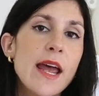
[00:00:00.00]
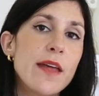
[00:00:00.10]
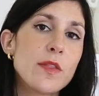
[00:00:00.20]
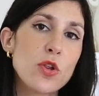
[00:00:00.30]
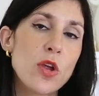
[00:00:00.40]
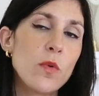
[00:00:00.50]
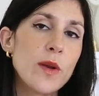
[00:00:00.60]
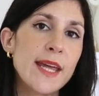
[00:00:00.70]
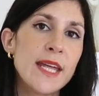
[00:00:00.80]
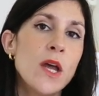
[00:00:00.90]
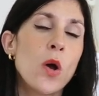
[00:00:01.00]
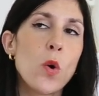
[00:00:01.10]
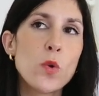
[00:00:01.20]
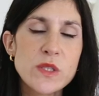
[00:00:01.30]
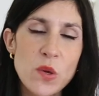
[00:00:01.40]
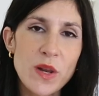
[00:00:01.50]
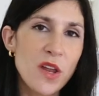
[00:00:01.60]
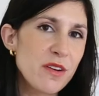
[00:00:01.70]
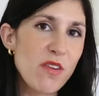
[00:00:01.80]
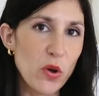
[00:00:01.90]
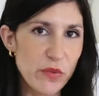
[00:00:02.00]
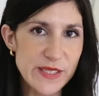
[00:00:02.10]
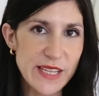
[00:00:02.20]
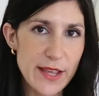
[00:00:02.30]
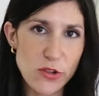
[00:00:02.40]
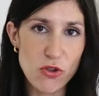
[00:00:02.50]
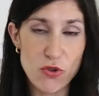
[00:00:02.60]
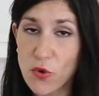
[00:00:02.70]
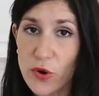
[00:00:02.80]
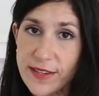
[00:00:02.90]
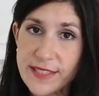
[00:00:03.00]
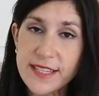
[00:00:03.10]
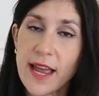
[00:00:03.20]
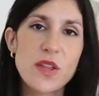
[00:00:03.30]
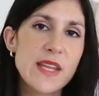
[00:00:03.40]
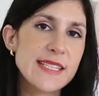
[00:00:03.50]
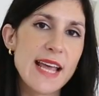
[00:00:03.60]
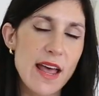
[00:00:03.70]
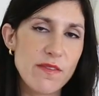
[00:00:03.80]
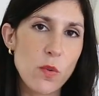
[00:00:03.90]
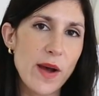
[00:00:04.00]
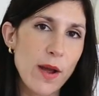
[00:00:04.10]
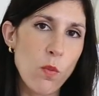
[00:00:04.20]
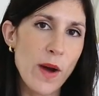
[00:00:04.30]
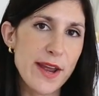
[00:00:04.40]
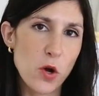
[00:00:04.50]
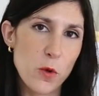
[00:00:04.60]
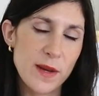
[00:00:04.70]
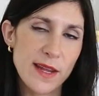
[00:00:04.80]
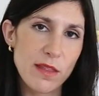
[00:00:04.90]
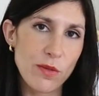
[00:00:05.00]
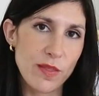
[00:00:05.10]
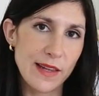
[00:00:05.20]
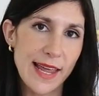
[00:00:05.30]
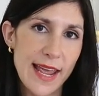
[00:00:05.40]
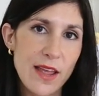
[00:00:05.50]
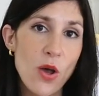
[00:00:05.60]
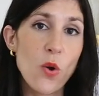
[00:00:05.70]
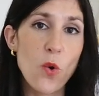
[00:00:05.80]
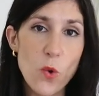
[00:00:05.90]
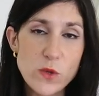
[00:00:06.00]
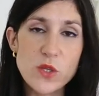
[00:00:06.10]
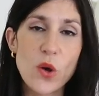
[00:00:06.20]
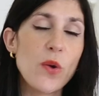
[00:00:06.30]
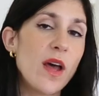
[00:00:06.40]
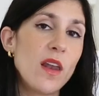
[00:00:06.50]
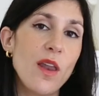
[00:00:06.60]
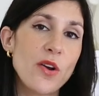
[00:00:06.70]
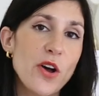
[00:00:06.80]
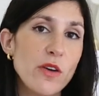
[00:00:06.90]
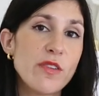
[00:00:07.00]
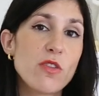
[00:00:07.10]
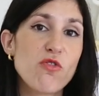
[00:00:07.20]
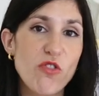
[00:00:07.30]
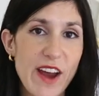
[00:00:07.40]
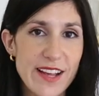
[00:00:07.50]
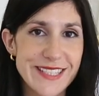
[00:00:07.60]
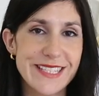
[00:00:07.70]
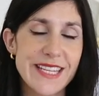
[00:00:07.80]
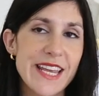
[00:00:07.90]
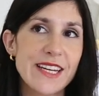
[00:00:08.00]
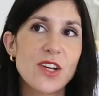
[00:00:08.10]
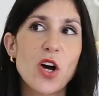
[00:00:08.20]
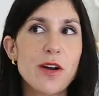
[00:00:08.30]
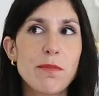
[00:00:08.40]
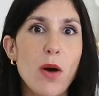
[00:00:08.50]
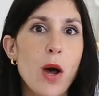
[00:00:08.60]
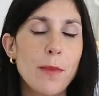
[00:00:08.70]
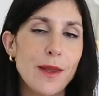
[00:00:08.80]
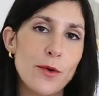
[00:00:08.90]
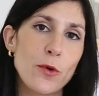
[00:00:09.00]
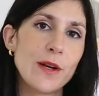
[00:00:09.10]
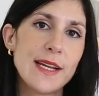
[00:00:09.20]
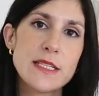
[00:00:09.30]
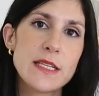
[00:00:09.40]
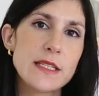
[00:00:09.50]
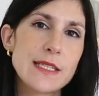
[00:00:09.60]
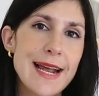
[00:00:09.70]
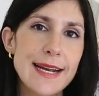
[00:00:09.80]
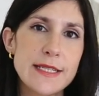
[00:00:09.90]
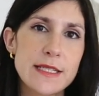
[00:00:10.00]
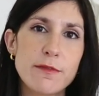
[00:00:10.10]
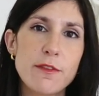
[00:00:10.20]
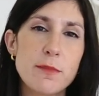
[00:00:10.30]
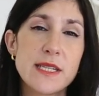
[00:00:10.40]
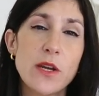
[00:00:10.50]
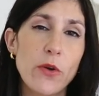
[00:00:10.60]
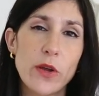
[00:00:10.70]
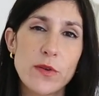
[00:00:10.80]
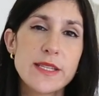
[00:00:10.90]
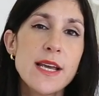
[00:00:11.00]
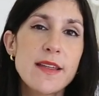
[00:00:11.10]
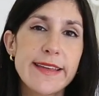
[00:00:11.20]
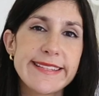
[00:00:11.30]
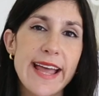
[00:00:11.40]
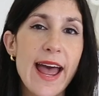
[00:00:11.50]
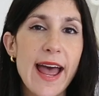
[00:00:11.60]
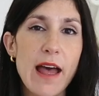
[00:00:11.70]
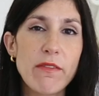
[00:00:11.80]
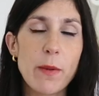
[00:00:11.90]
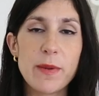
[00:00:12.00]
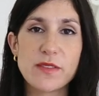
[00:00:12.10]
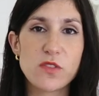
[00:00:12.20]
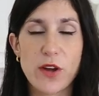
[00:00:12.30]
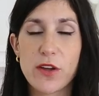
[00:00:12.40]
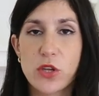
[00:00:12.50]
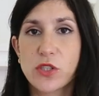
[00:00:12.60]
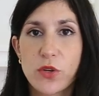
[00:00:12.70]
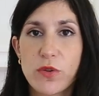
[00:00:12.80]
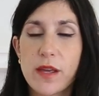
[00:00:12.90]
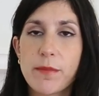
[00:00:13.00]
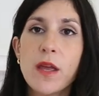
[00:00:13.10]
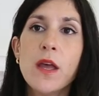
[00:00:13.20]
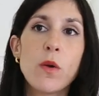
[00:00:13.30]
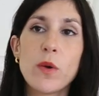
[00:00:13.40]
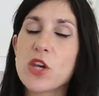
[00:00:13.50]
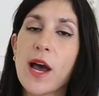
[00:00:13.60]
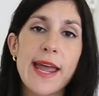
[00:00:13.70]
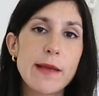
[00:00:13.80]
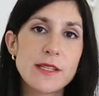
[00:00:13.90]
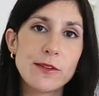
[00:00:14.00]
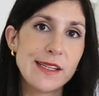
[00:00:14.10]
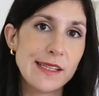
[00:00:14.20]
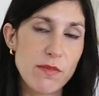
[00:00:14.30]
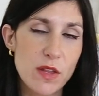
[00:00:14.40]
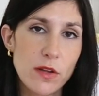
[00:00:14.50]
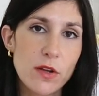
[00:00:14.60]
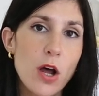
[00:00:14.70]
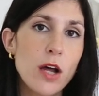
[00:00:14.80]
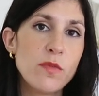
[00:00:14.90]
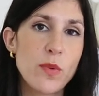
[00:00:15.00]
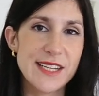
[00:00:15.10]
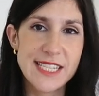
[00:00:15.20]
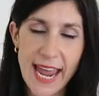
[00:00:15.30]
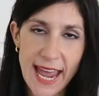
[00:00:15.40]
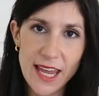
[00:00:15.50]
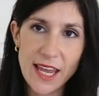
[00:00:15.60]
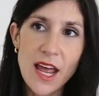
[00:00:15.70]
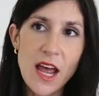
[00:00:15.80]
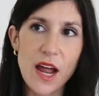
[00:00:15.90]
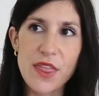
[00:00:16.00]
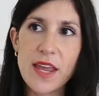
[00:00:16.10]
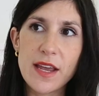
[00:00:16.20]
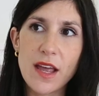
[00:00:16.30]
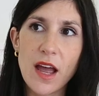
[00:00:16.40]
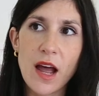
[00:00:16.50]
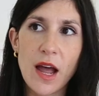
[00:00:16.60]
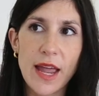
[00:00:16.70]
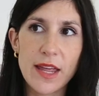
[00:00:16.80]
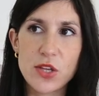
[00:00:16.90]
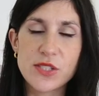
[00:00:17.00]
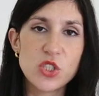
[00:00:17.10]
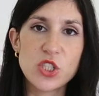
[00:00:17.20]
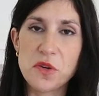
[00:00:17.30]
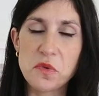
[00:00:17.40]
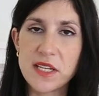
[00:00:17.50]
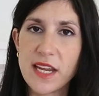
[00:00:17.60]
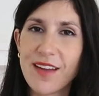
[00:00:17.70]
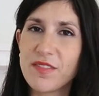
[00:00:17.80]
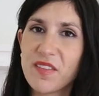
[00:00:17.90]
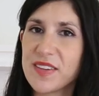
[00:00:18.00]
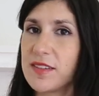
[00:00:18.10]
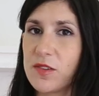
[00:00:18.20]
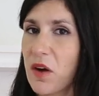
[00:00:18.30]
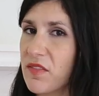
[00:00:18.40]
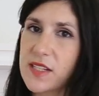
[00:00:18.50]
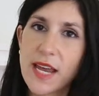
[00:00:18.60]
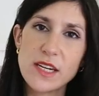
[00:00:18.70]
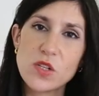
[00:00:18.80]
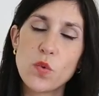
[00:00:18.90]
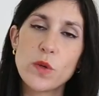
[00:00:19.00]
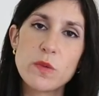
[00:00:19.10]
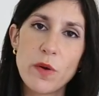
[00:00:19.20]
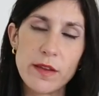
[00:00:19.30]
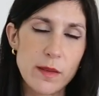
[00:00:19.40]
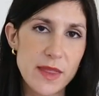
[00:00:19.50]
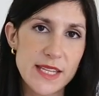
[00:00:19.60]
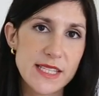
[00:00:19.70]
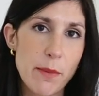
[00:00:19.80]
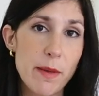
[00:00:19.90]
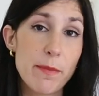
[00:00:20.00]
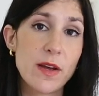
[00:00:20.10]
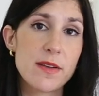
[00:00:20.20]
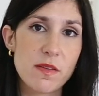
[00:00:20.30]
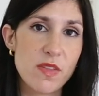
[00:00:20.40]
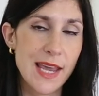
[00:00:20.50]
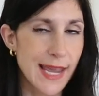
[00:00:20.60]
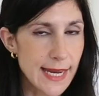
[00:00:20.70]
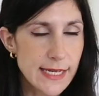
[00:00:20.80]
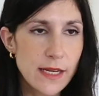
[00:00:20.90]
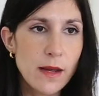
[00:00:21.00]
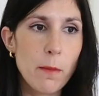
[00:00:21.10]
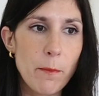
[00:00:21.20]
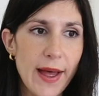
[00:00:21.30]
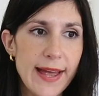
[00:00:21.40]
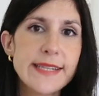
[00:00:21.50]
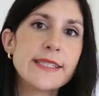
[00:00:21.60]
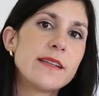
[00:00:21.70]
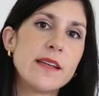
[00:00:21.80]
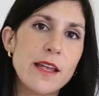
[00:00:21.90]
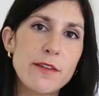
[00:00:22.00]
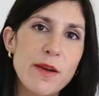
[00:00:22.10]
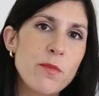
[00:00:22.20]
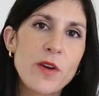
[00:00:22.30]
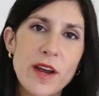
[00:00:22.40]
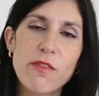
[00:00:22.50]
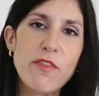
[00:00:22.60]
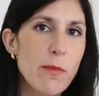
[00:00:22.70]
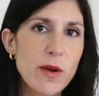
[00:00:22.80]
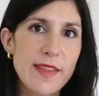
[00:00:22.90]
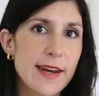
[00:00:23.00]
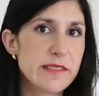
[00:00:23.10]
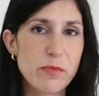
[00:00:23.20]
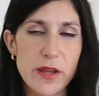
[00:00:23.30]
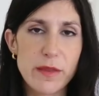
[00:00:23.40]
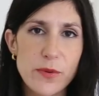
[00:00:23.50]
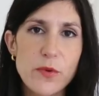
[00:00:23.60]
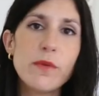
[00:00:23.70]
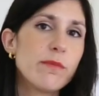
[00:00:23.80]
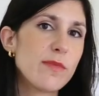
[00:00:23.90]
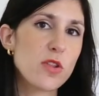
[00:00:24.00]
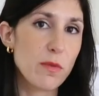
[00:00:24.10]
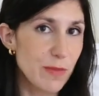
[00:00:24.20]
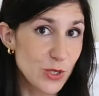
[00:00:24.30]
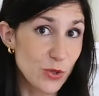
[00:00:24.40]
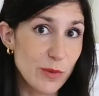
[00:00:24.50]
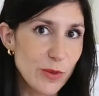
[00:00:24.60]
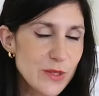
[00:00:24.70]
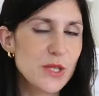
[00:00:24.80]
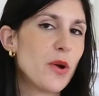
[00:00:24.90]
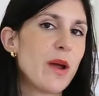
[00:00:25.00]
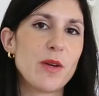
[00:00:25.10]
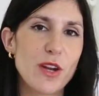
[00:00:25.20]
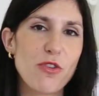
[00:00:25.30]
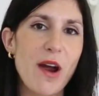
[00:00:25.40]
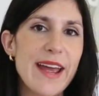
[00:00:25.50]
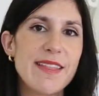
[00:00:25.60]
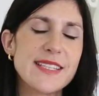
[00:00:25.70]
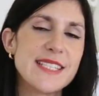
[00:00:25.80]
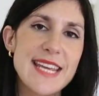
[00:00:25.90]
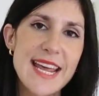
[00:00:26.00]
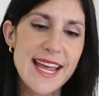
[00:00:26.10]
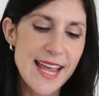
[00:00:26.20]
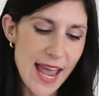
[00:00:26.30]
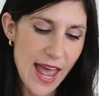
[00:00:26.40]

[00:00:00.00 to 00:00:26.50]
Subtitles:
at the shoulder. Also a lot of oversized shorts, so things that have quite a wide opening through the leg. Also a lot of trousers in cotton poplin, or at least in slightly stiffer materials, things that have a bit of structure to them, which I absolutely love the look of with a tank. I think I just generally have never gravitated towards wearing them in the summer because of the heat, but if I'm wearing a fabric that is breathable, should be doable, so I'm gonna try it this year.